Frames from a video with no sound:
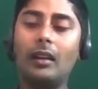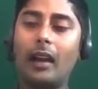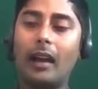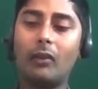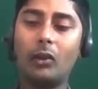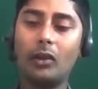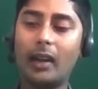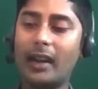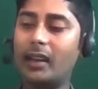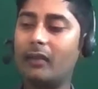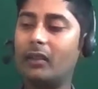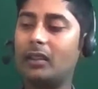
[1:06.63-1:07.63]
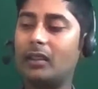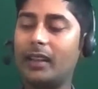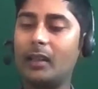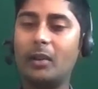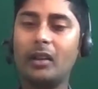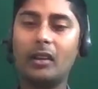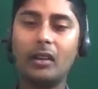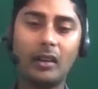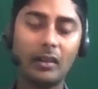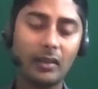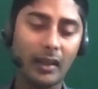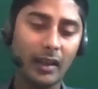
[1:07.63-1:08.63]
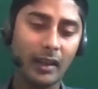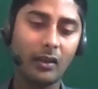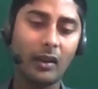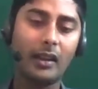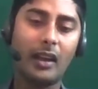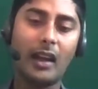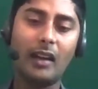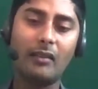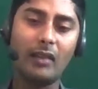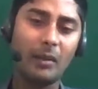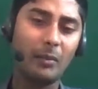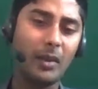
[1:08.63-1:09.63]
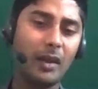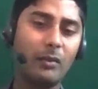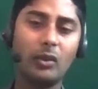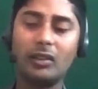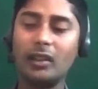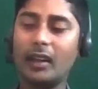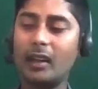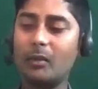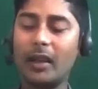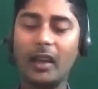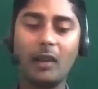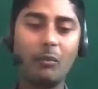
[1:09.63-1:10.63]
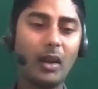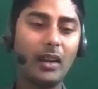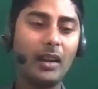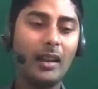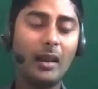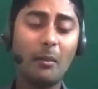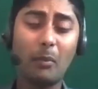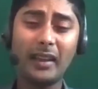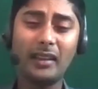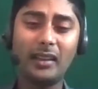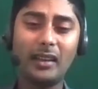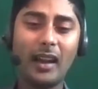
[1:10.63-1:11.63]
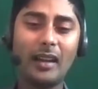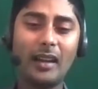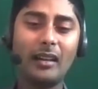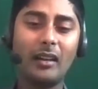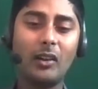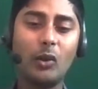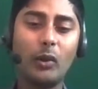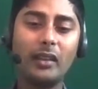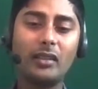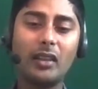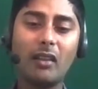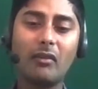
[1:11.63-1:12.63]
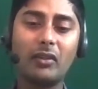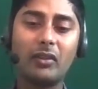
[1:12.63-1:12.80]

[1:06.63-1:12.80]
I have a good idea with 3D printers, electronic hardware, breadboard circuit making. But Python and doing stuff